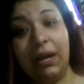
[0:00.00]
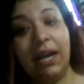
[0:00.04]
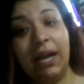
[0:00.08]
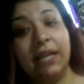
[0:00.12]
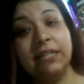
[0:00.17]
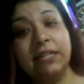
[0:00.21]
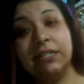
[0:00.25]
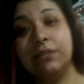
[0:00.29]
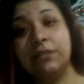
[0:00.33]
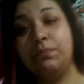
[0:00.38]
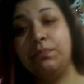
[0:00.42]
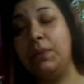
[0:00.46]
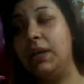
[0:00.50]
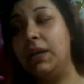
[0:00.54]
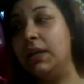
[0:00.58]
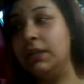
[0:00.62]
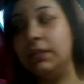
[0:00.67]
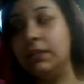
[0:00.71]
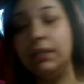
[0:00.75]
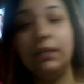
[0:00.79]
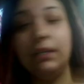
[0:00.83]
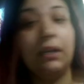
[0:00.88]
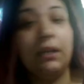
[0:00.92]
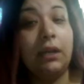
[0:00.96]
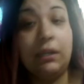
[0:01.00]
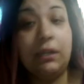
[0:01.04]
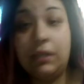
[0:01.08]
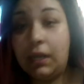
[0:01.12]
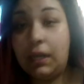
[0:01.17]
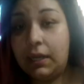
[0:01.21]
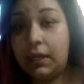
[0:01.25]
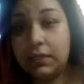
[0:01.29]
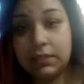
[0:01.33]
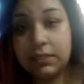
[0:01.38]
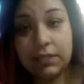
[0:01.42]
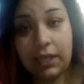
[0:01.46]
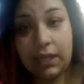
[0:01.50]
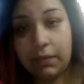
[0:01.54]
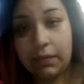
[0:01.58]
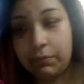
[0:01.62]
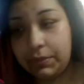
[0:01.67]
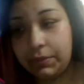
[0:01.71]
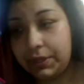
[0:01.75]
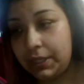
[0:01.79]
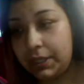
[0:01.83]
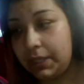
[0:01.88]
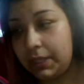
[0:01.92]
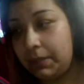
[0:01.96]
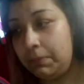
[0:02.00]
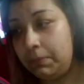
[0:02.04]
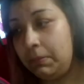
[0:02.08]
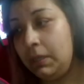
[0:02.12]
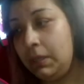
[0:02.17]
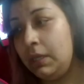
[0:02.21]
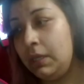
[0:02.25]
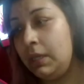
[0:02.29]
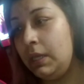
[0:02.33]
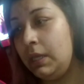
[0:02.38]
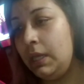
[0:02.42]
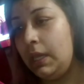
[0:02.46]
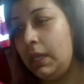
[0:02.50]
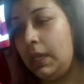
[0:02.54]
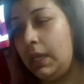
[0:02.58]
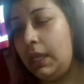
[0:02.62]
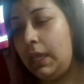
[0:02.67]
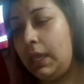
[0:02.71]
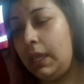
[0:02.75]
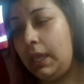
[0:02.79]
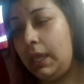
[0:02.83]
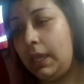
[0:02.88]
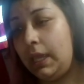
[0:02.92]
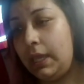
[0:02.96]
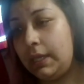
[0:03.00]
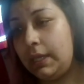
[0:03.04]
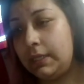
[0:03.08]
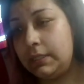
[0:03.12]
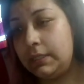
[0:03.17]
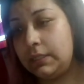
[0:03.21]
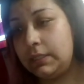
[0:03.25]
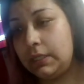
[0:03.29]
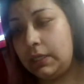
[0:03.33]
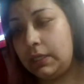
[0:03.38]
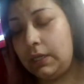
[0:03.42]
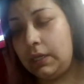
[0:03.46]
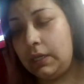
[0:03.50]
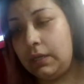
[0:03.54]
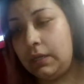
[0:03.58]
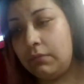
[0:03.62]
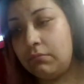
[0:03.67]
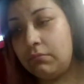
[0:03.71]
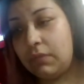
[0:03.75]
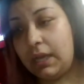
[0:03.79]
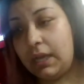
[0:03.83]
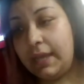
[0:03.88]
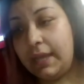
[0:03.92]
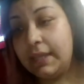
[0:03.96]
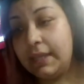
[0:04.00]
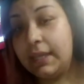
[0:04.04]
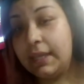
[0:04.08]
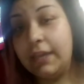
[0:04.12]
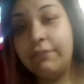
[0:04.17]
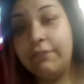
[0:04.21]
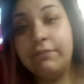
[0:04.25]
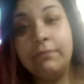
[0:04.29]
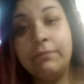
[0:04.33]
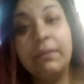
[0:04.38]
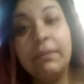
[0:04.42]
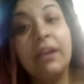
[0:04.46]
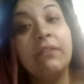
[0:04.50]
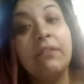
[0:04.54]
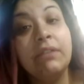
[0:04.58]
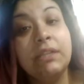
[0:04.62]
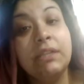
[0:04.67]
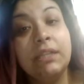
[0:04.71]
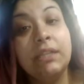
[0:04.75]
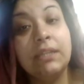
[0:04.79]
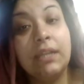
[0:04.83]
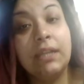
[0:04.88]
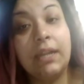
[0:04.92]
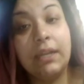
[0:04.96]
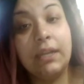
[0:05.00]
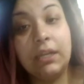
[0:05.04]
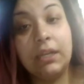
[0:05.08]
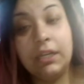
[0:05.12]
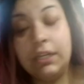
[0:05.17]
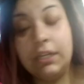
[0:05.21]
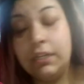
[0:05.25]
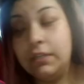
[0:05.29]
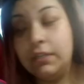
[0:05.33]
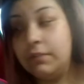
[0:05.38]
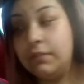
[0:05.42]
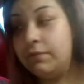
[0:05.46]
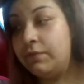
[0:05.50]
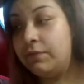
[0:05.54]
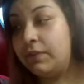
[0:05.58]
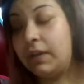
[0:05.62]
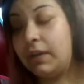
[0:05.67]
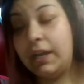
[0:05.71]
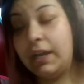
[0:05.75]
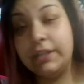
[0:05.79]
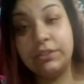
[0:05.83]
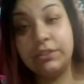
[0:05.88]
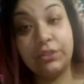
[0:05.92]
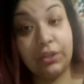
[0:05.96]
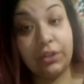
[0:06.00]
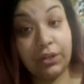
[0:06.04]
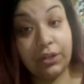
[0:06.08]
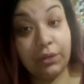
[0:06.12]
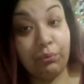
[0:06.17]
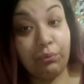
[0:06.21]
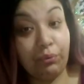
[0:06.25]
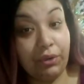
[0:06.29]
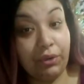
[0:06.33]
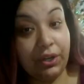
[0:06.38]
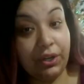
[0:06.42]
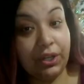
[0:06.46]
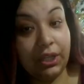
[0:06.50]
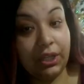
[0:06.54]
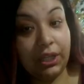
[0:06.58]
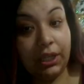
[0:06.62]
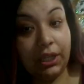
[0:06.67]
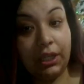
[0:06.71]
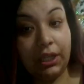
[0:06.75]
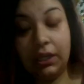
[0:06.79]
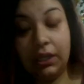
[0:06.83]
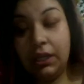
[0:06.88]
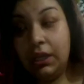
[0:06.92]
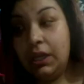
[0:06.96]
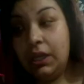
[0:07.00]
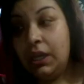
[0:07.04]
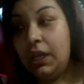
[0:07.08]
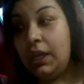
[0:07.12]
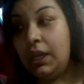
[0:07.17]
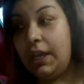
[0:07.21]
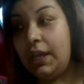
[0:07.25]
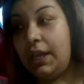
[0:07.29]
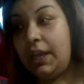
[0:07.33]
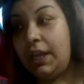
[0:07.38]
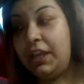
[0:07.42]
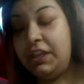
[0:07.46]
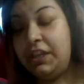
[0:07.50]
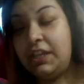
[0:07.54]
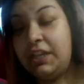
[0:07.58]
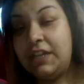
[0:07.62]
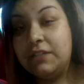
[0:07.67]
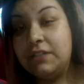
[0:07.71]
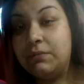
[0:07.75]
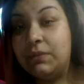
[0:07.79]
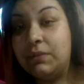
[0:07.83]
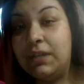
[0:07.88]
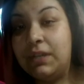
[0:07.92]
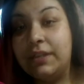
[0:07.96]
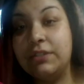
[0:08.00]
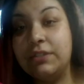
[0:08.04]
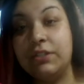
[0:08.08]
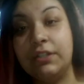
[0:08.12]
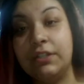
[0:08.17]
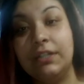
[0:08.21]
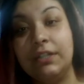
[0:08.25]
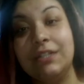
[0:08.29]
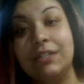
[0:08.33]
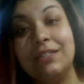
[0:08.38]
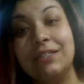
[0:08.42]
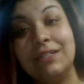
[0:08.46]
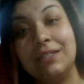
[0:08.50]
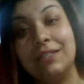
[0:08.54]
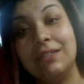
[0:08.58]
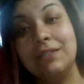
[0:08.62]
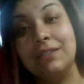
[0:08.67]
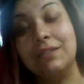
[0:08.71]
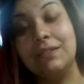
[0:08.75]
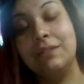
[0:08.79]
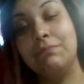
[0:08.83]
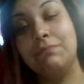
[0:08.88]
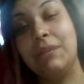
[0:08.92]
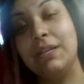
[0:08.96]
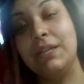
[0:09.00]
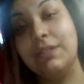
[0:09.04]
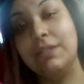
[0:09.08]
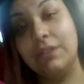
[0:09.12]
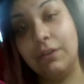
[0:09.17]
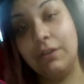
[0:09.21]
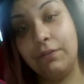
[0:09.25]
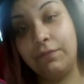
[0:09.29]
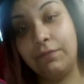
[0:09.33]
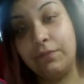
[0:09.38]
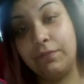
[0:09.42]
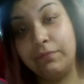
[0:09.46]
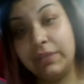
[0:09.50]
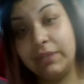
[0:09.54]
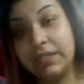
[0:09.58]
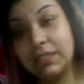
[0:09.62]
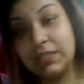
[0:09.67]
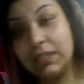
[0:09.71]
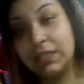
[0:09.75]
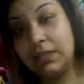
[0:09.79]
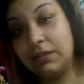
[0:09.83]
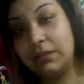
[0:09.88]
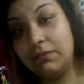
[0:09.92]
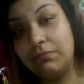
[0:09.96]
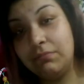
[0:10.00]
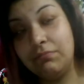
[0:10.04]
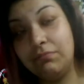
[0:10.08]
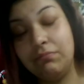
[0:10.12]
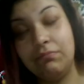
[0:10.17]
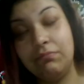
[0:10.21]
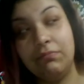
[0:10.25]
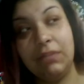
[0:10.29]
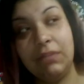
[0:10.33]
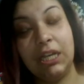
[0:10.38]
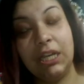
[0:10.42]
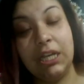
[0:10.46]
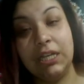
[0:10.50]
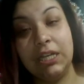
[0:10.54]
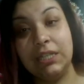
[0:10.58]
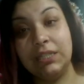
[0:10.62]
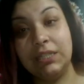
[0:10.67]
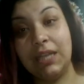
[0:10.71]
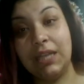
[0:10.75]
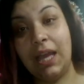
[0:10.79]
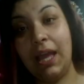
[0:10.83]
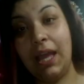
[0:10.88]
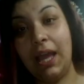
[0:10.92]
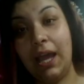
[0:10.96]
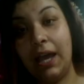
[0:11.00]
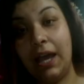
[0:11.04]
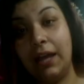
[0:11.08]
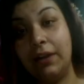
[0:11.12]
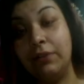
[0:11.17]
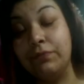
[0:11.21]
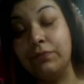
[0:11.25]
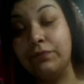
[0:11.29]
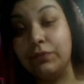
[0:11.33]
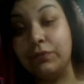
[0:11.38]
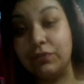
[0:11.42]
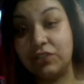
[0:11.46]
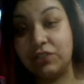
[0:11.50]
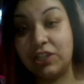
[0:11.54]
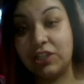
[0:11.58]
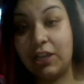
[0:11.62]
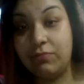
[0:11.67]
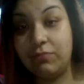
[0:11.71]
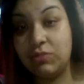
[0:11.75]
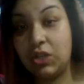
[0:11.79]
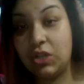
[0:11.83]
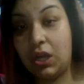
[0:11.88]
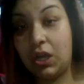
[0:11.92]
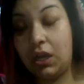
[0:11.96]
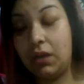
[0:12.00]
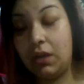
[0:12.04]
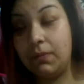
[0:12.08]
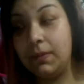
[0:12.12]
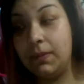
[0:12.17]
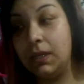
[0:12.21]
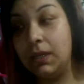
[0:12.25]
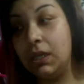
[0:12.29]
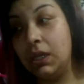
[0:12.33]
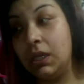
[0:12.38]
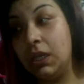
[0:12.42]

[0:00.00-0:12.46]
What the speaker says: I spent a lot of time with him, and I gave him everything that I could have. I started working, and that's when I started distancing myself from my son because I had a full-time job.